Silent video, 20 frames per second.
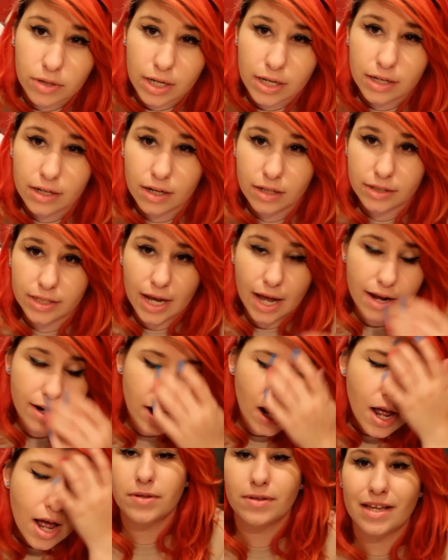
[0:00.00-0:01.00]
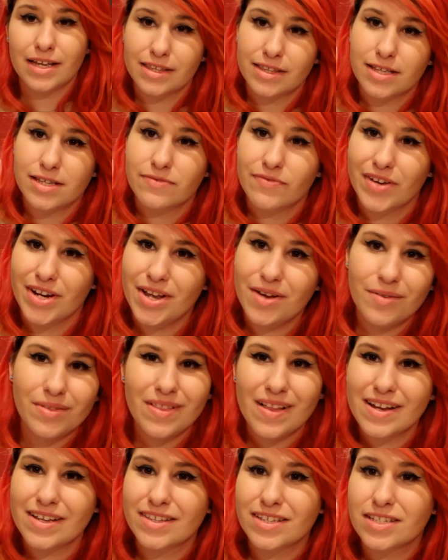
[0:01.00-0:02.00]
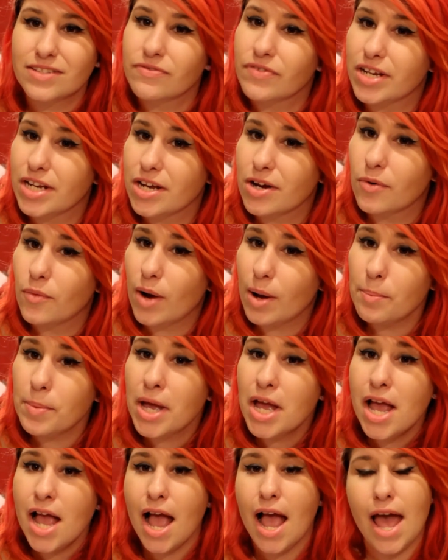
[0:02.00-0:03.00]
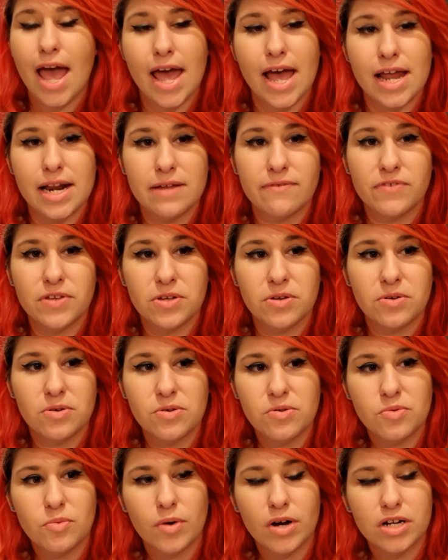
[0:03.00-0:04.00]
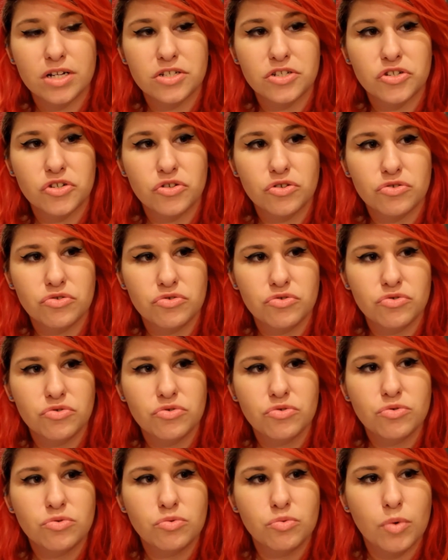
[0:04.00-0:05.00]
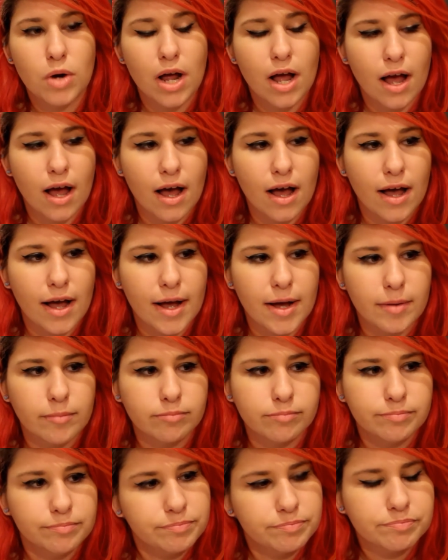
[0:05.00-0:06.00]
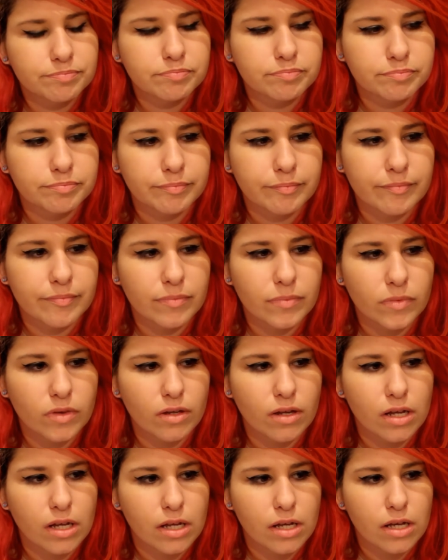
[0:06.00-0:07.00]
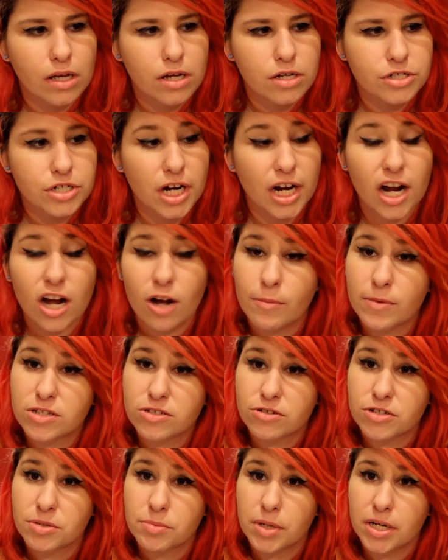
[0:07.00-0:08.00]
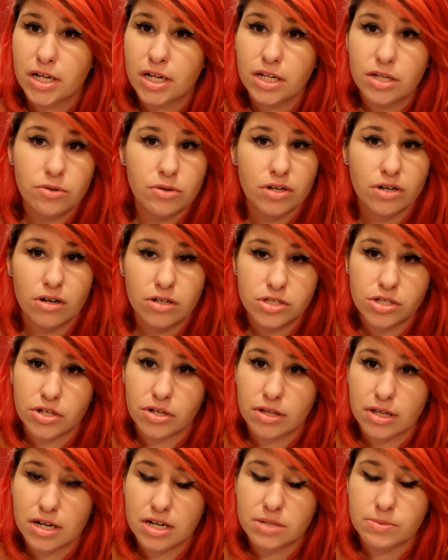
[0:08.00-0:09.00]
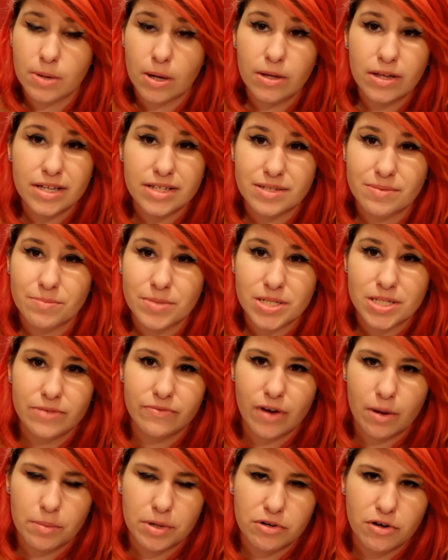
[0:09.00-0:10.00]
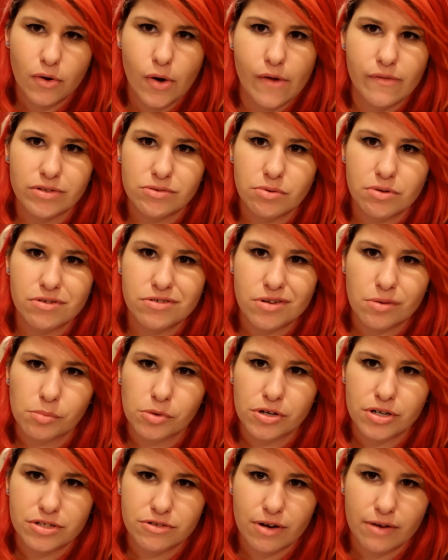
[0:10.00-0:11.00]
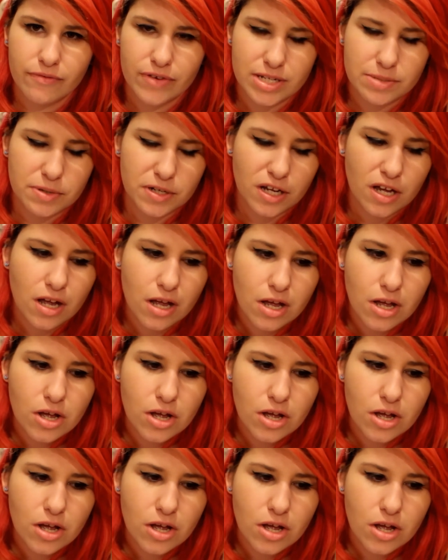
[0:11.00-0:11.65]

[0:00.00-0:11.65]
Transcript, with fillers: kind of got that. If you like this video, like this video up. And if you want to, um, check out all my social media, you can also do that as well. It's Missy Von Monroe. I have a Twitter, Tumblr, Instagram, Facebook,